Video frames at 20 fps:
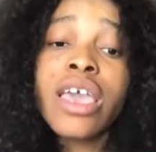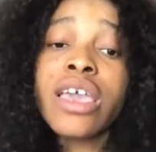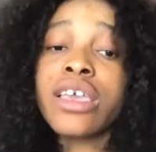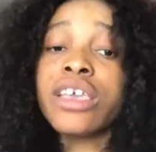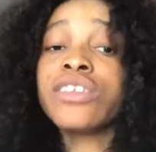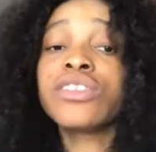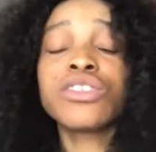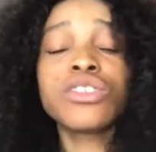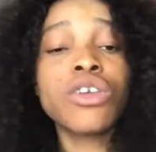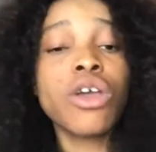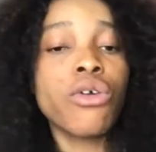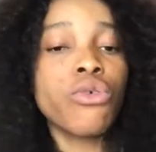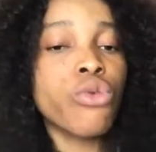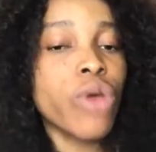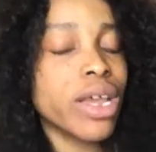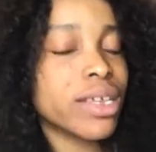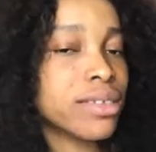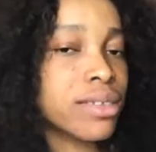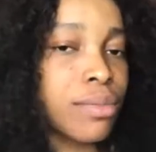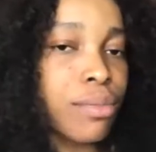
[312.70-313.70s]
is your
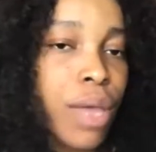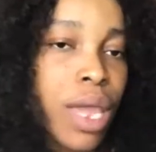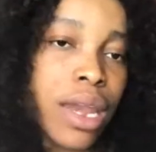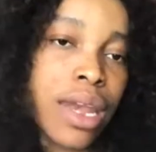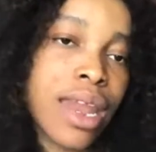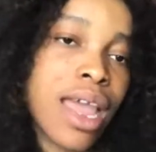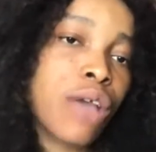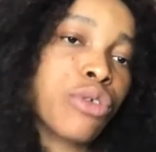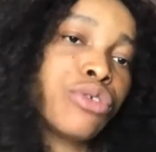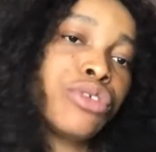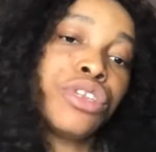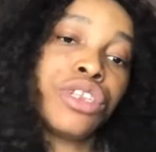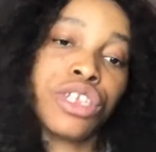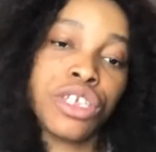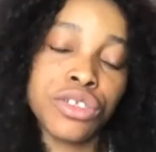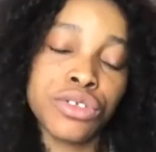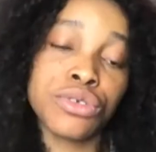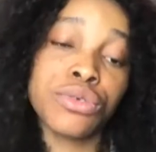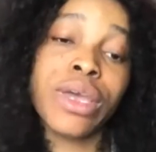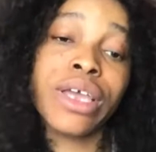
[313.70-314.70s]
resume. Now you
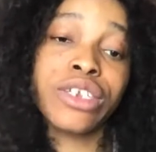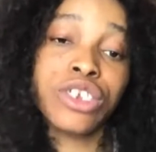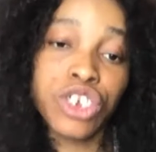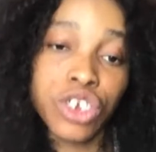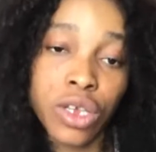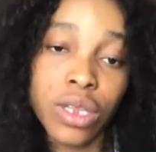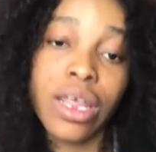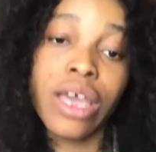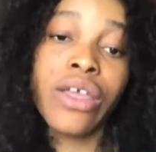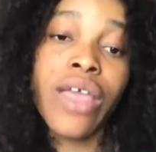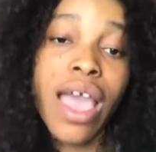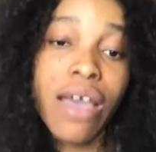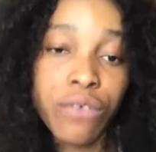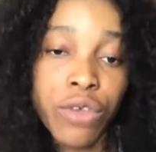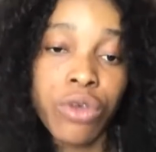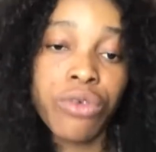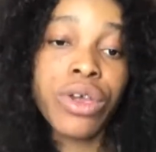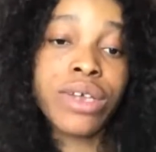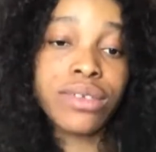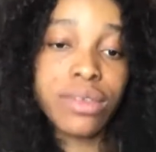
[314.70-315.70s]
need to ensure that you have
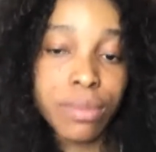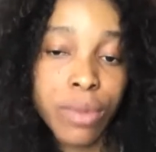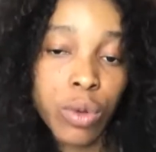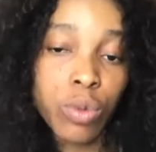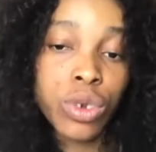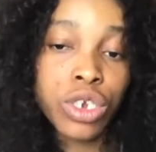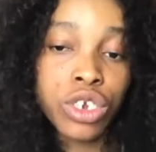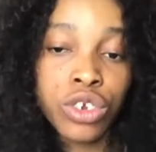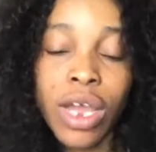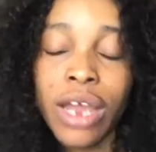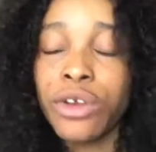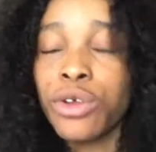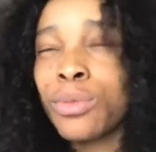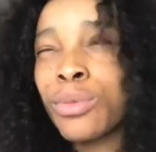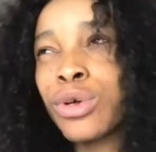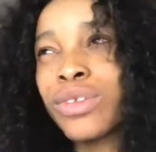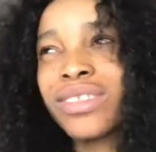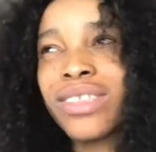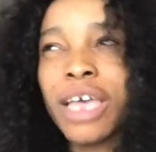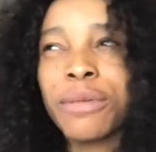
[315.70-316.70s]
your resume with you. I know
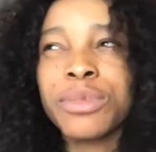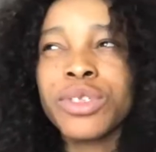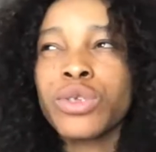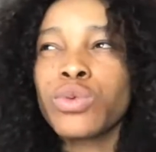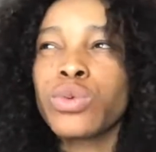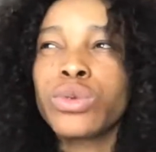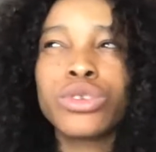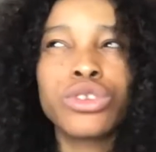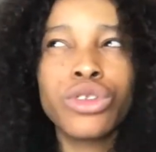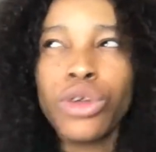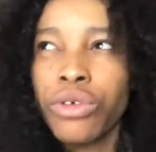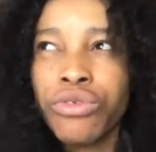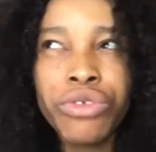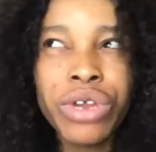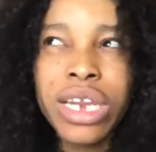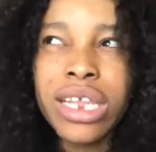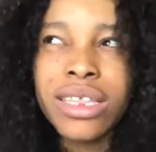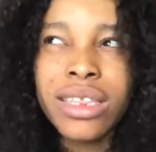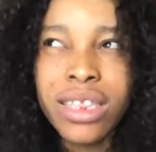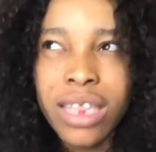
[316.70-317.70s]
most times you don't
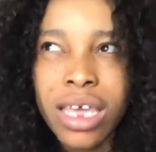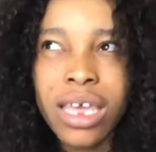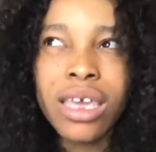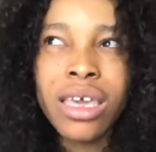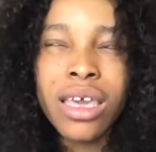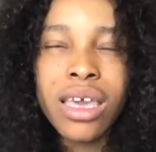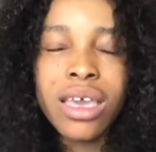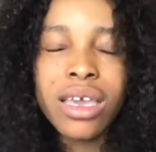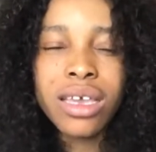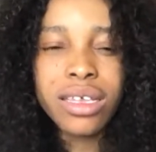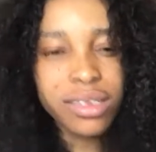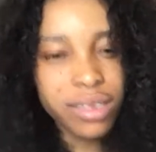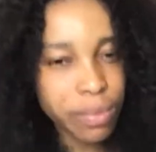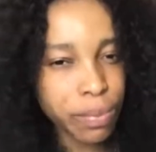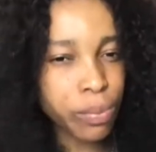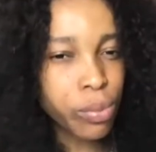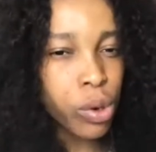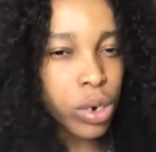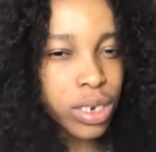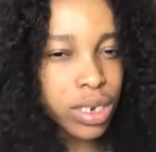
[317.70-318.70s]
really think it's
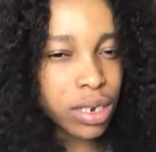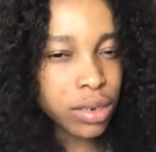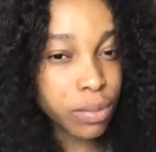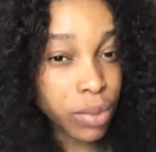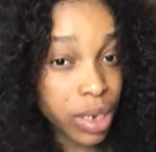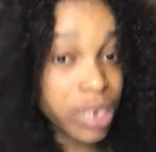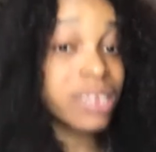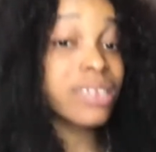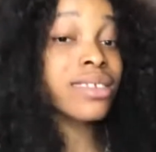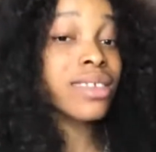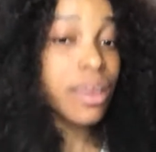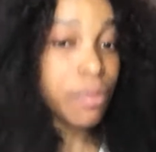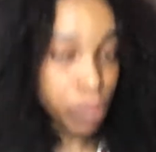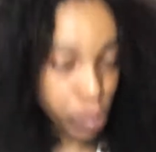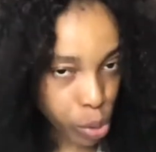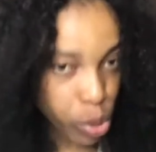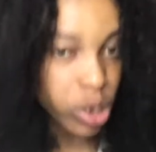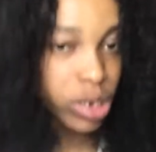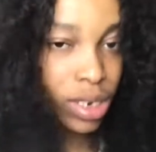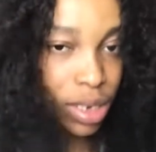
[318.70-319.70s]
important, but it's
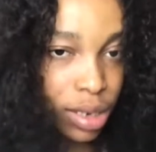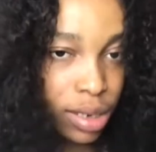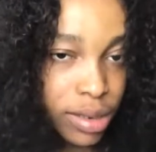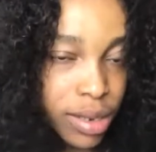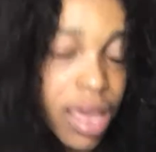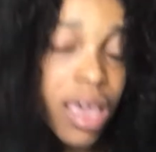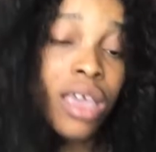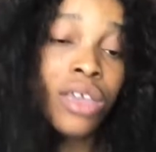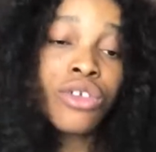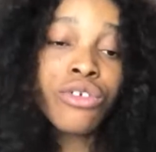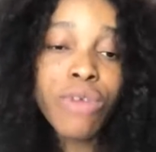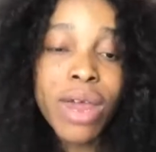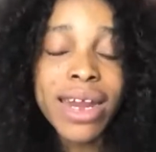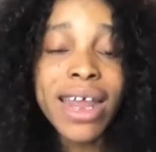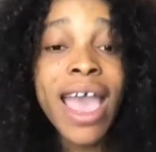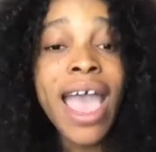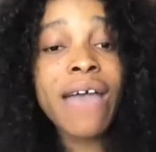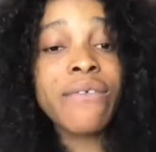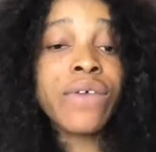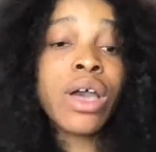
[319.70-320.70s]
important. You rather
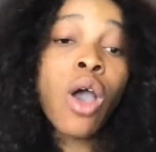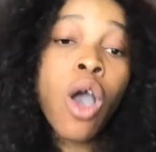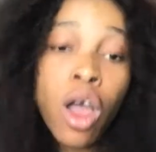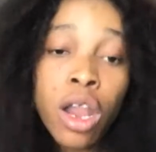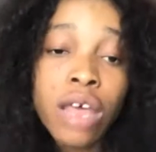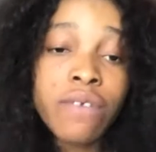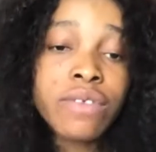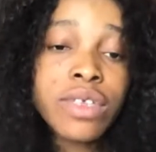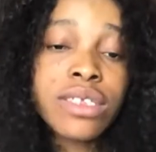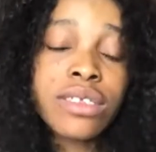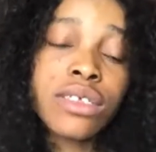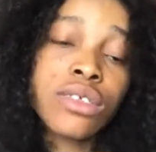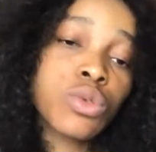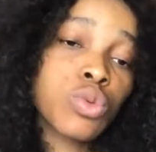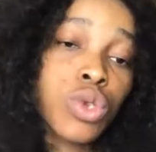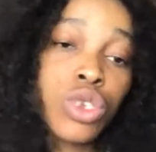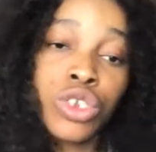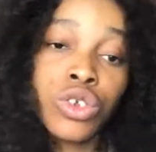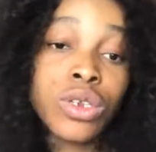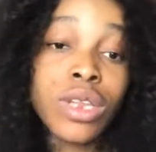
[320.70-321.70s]
have all of these things
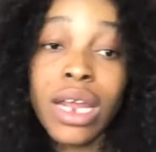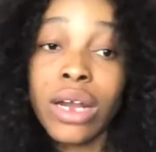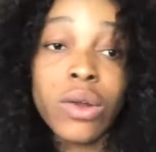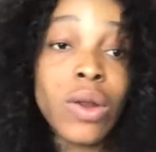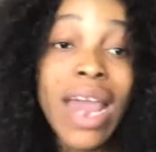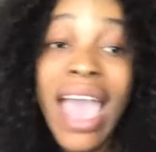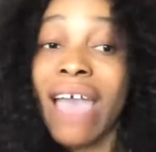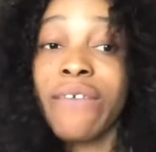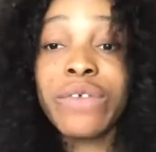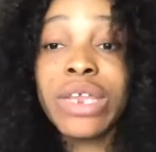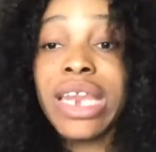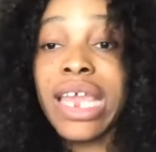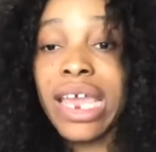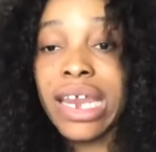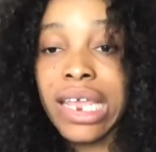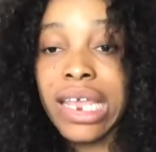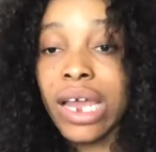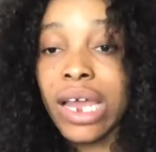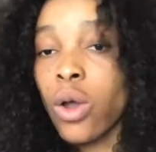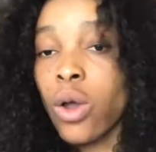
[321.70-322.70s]
with you than not having
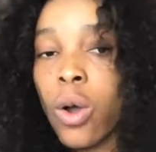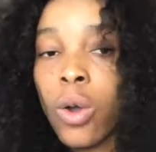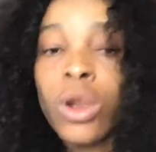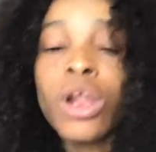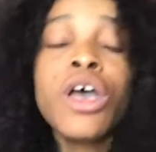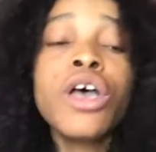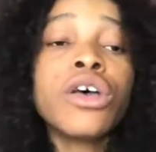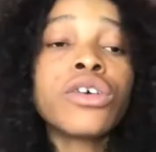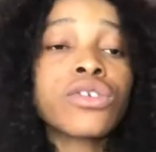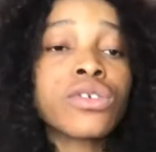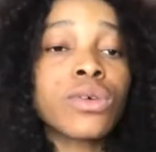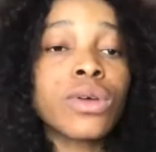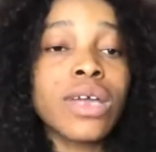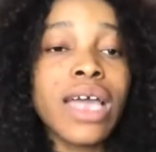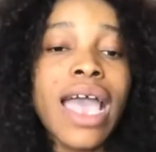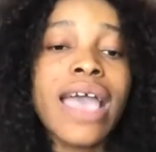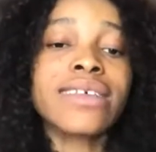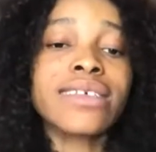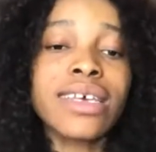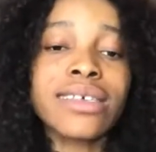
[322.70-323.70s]
any at all. So
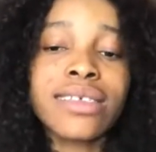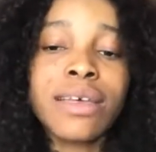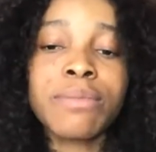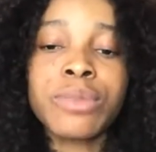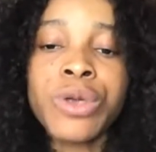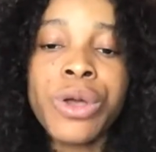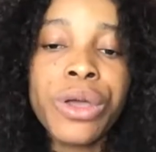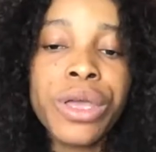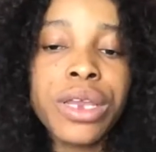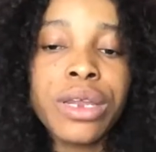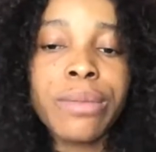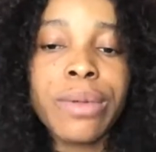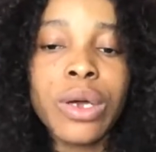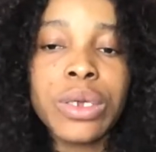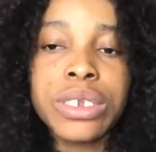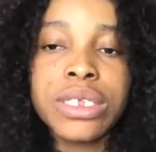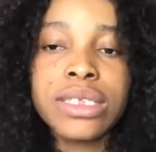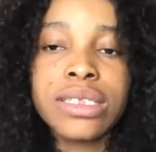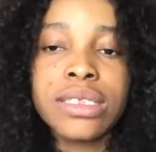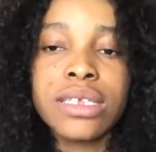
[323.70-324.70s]
guys, as I'm talking
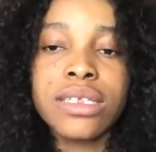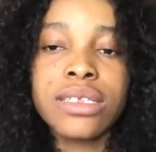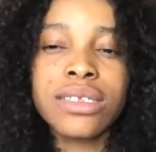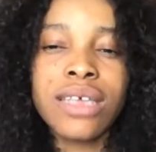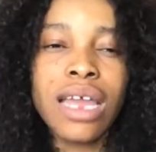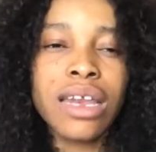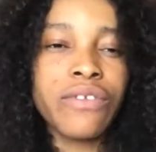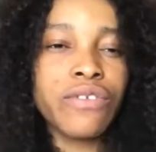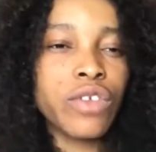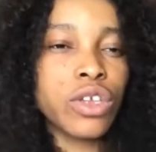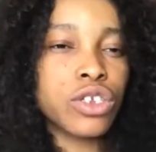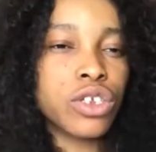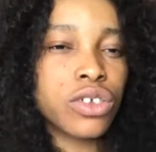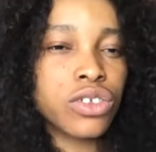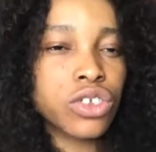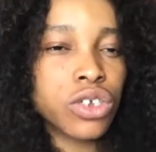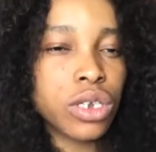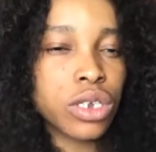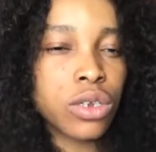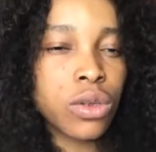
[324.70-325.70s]
about these things, and if you're
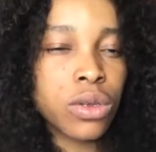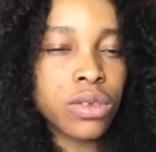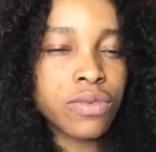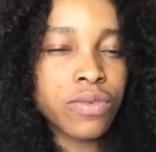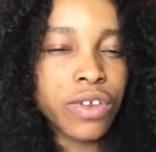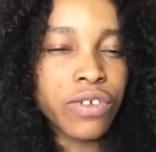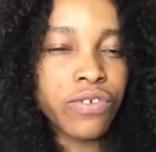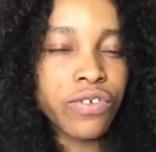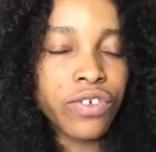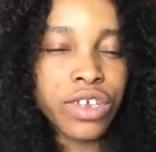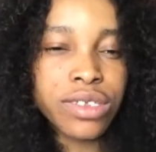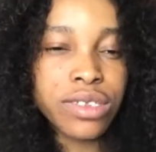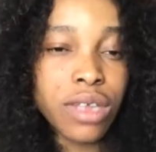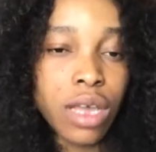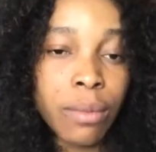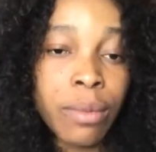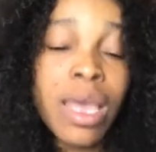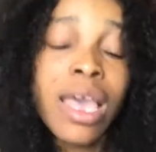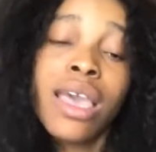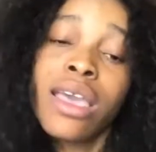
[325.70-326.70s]
just joining us for the first time,